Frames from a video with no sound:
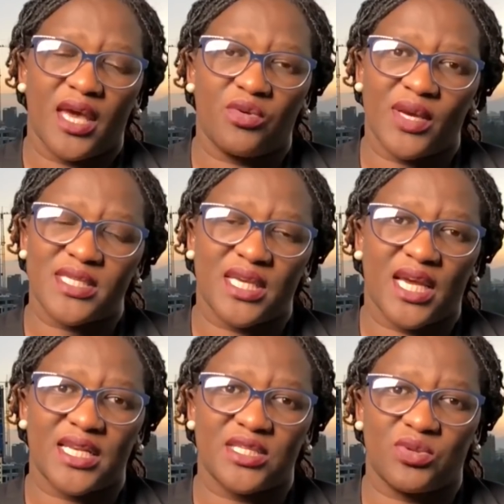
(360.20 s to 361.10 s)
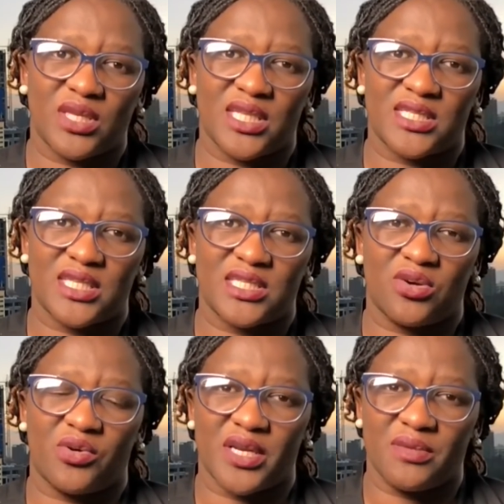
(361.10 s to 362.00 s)
And we are seeing, at least within the
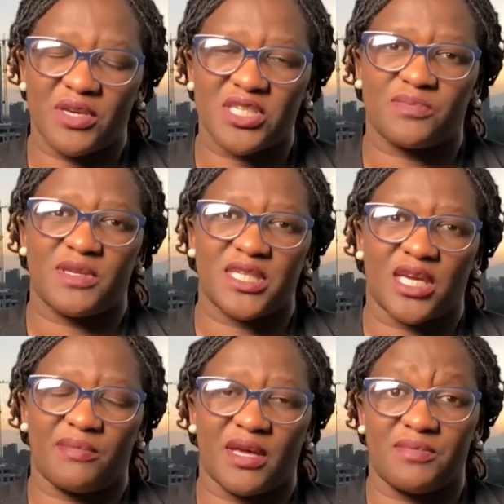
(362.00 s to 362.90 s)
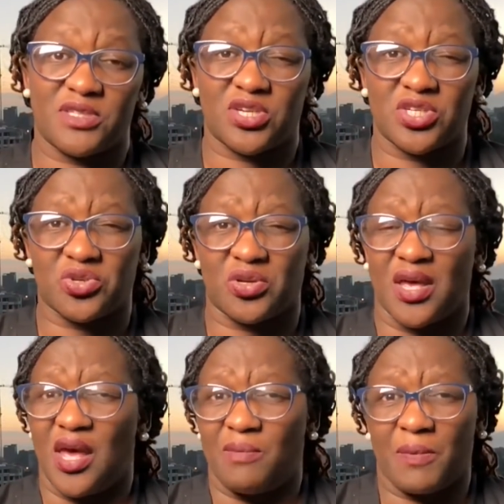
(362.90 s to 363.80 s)
city, already measures being taken by
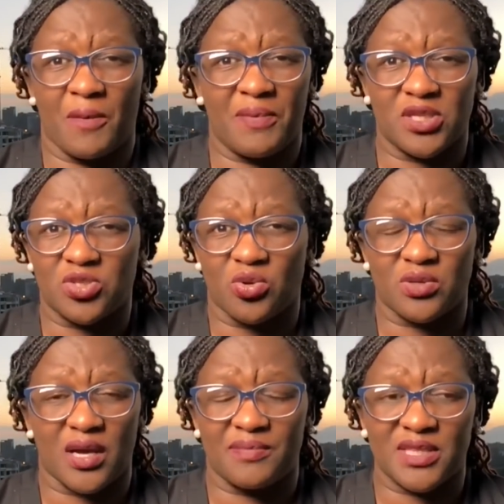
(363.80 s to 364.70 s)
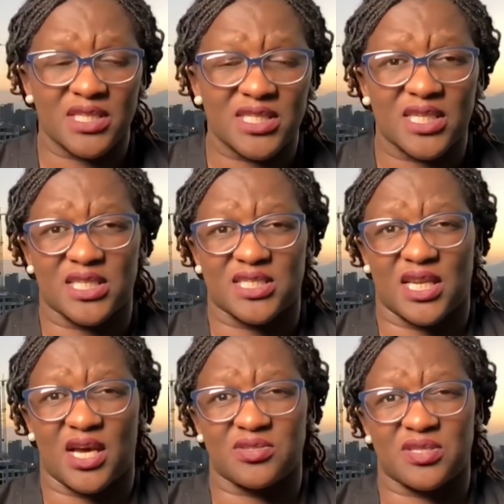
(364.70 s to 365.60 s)
administration. People are being told, I mean, the city has just
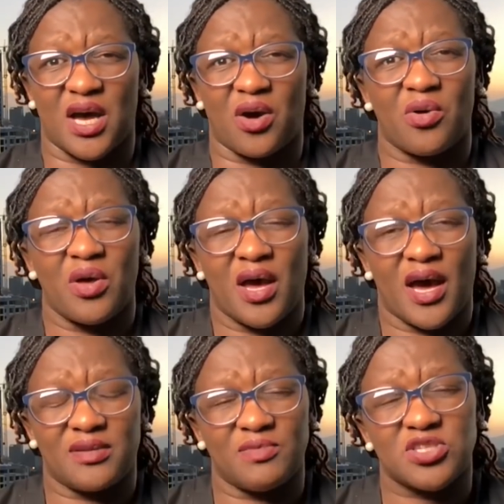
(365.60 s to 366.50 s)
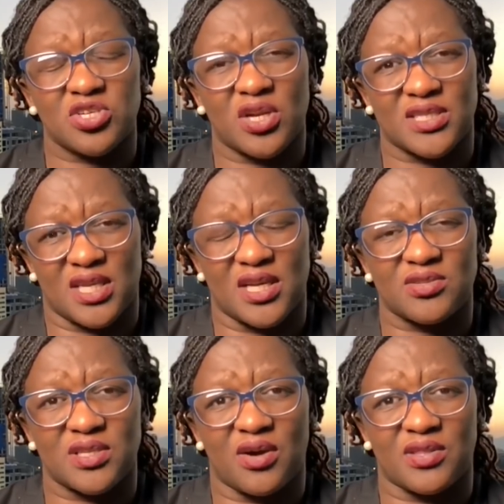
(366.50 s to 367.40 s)
announced now, administration has
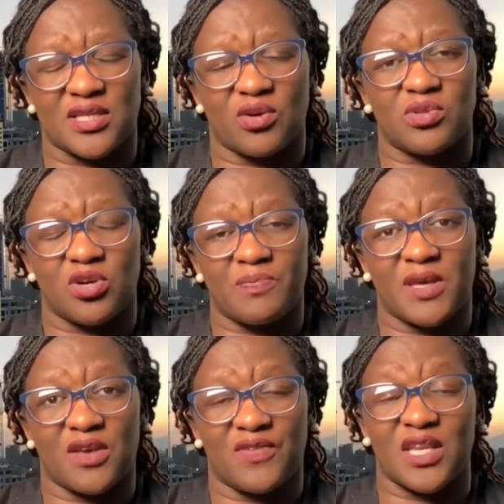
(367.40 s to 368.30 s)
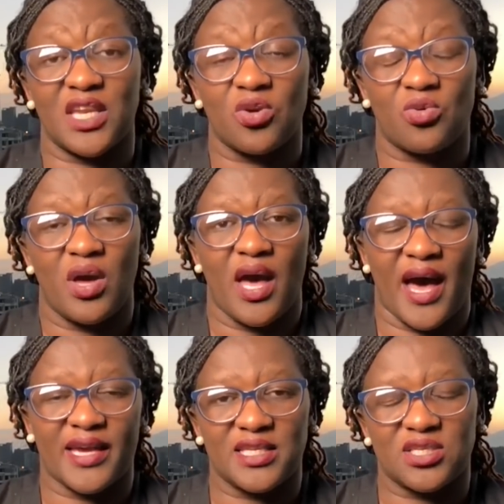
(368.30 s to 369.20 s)
announced now that they will not be giving new
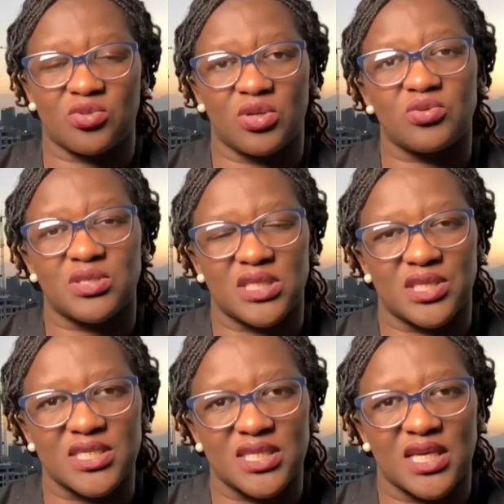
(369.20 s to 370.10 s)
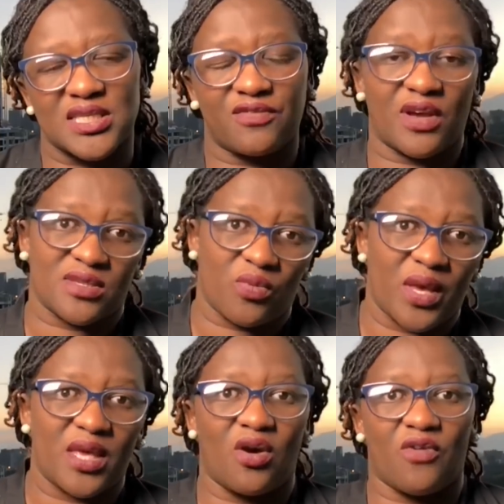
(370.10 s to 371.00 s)
IDs to new city residents as a
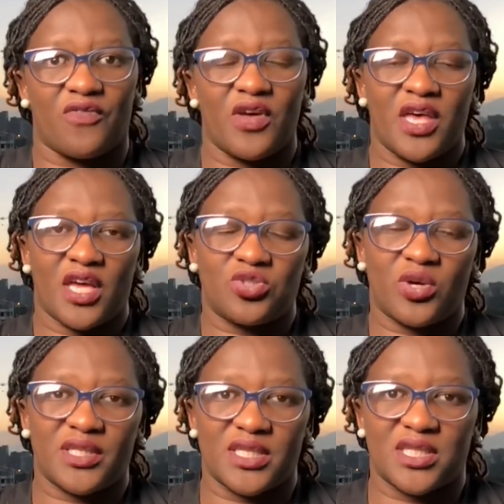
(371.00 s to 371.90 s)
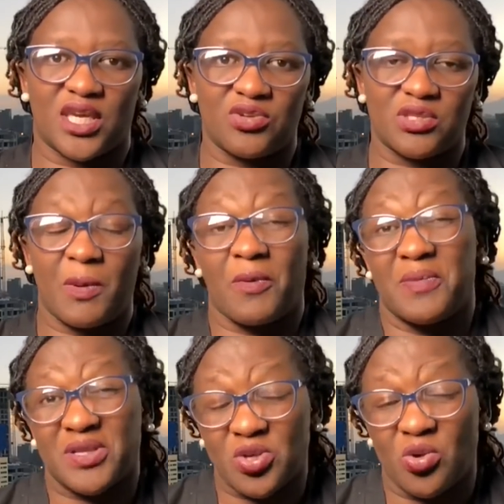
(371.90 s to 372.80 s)
way of ensuring their security. People
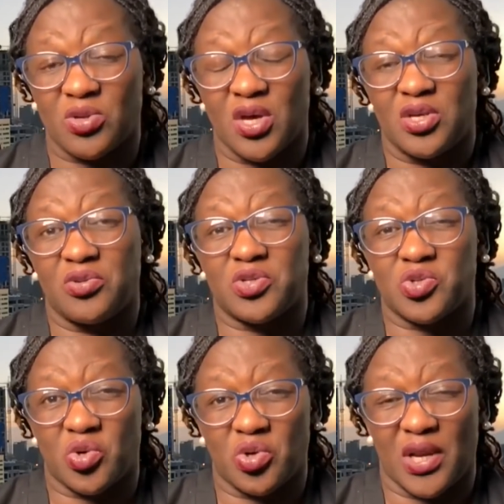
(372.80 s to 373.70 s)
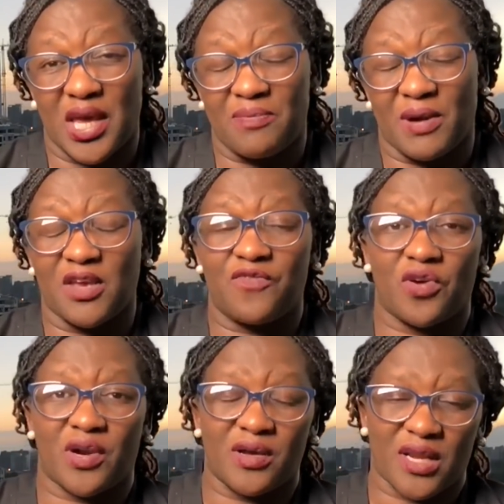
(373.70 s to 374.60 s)
are being told, you need to know your neighbor. If
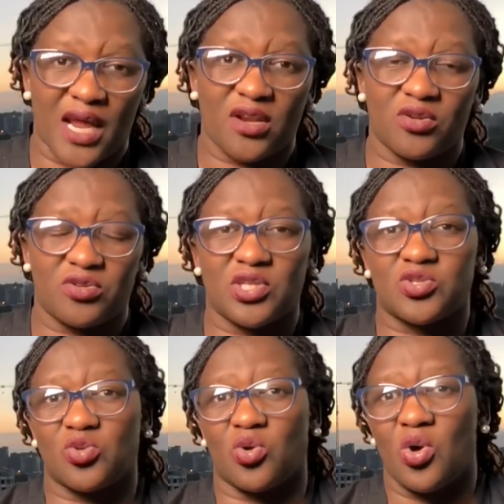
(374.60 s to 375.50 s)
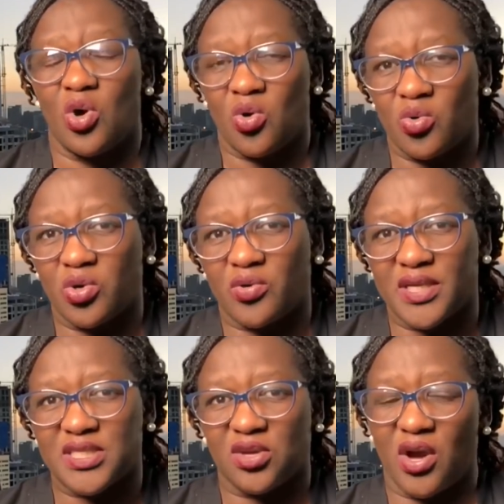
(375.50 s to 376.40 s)
you're a landlord, you need to know who you're
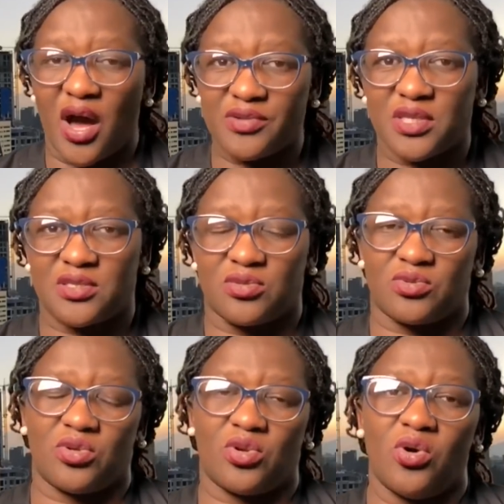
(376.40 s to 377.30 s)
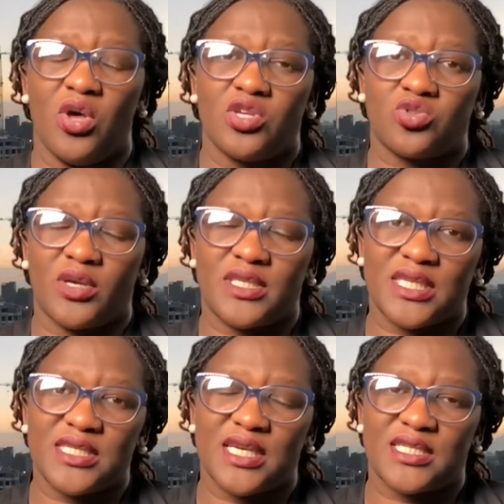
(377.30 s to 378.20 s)
renting your houses to, you know. So
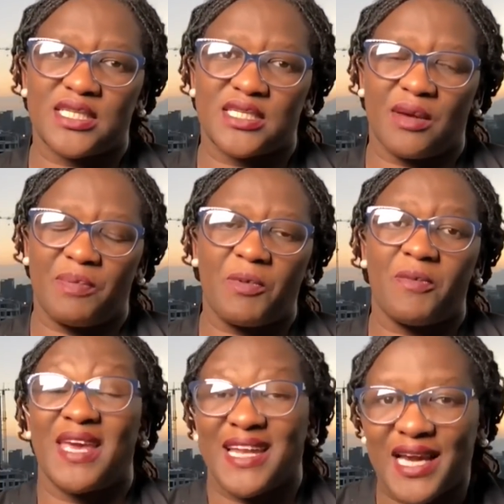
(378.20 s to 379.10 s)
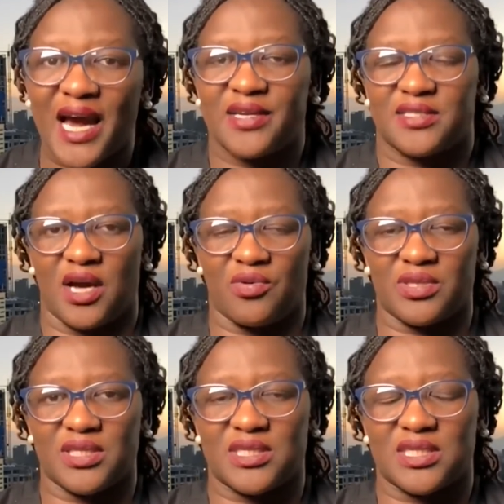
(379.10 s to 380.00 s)
it is, it is uh, people being encouraged now
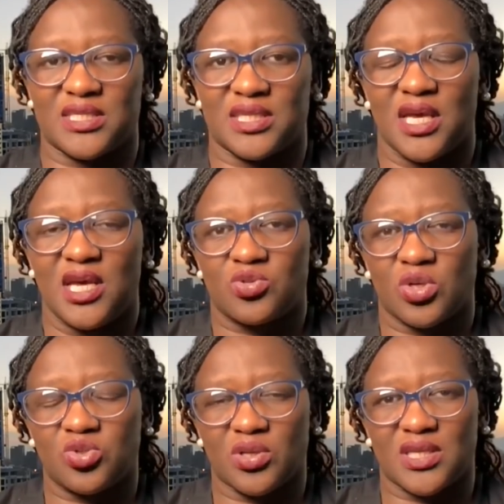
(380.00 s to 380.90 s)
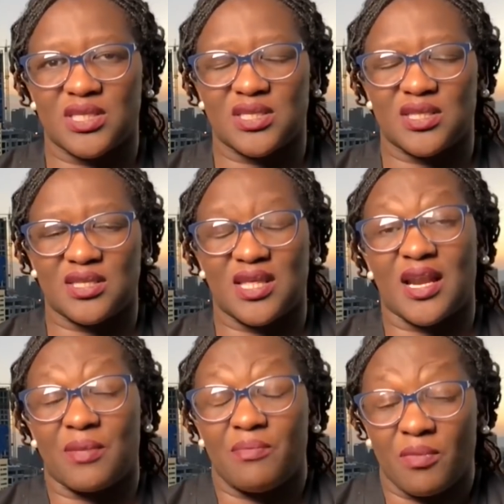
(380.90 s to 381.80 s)
within the city to ensure that they
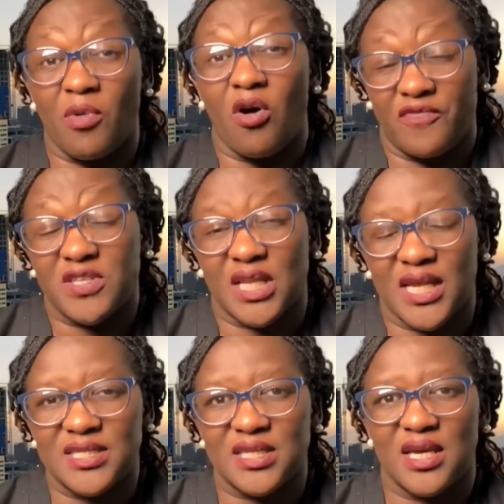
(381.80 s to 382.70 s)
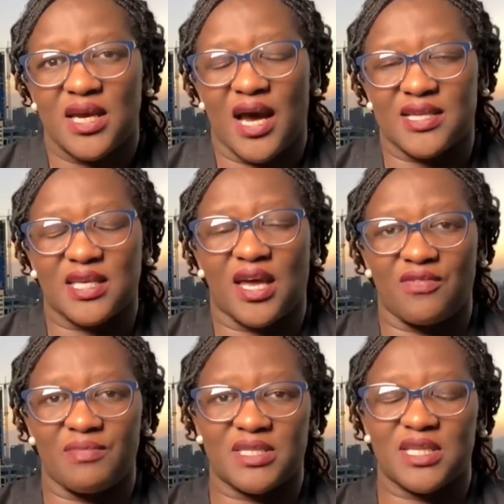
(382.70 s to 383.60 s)
are more vigilant as the
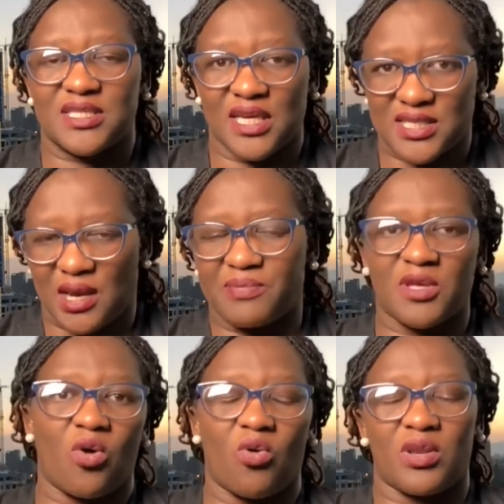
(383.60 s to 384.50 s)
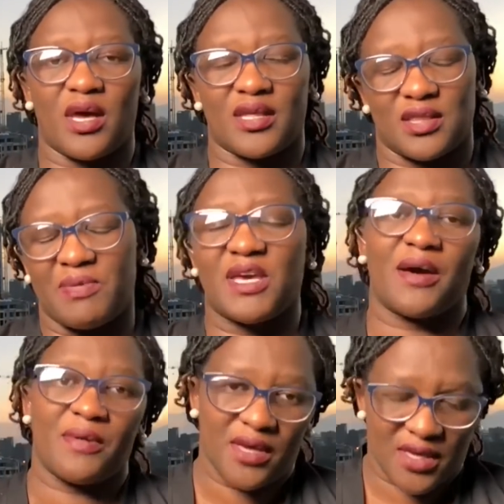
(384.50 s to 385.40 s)
government takes up the whole, uh, the
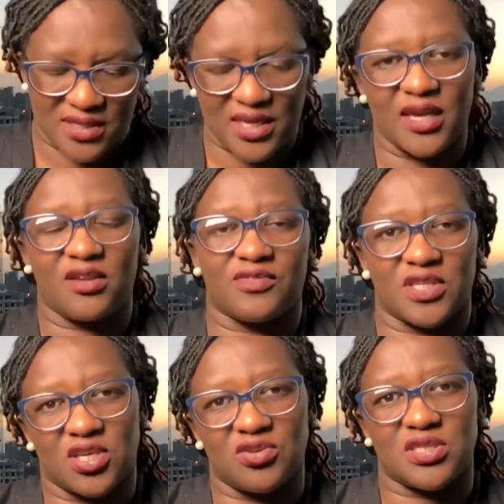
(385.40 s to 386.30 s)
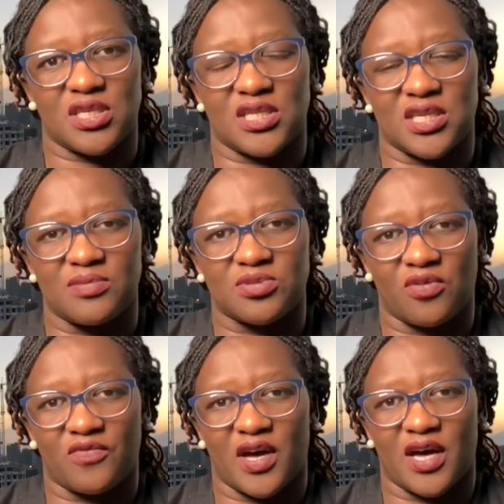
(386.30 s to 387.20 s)
bigger side of security in terms
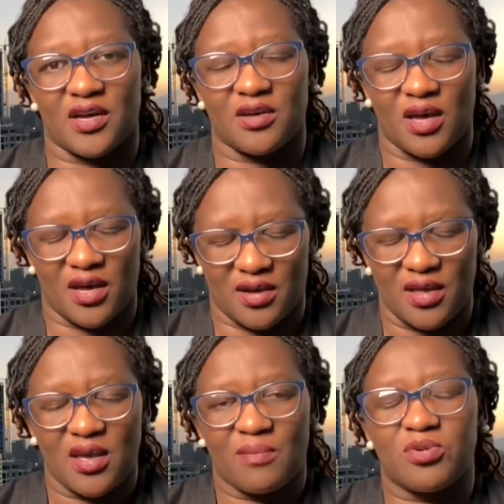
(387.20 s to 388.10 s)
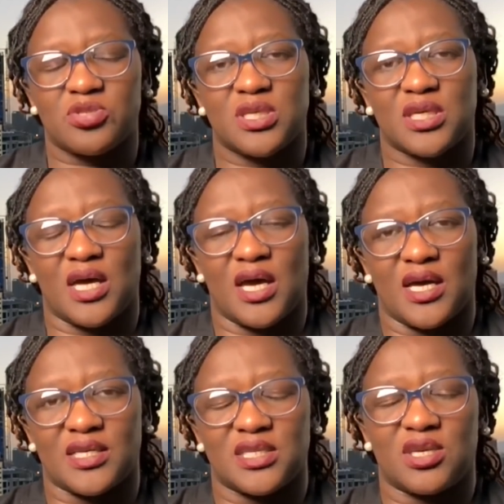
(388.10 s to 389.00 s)
of uh, uh, boosting
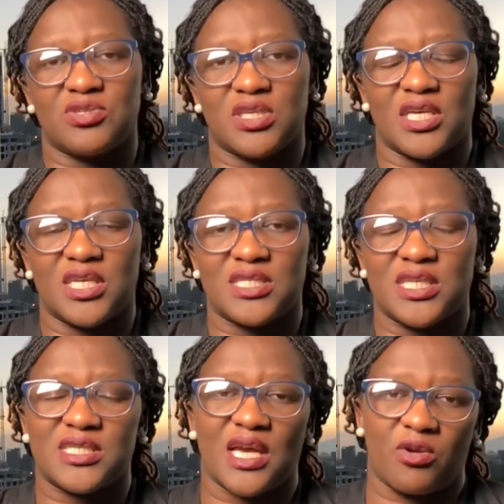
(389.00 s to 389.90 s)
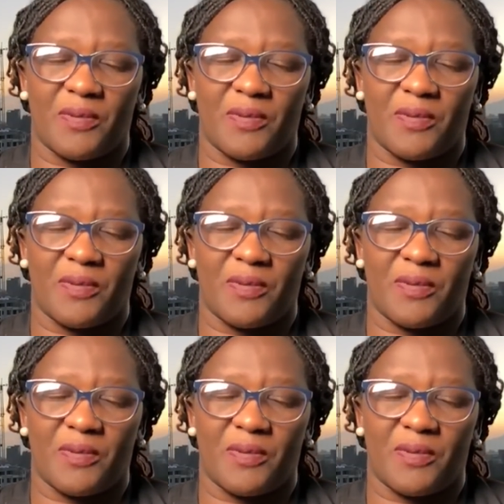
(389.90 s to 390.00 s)
uh, security agencies and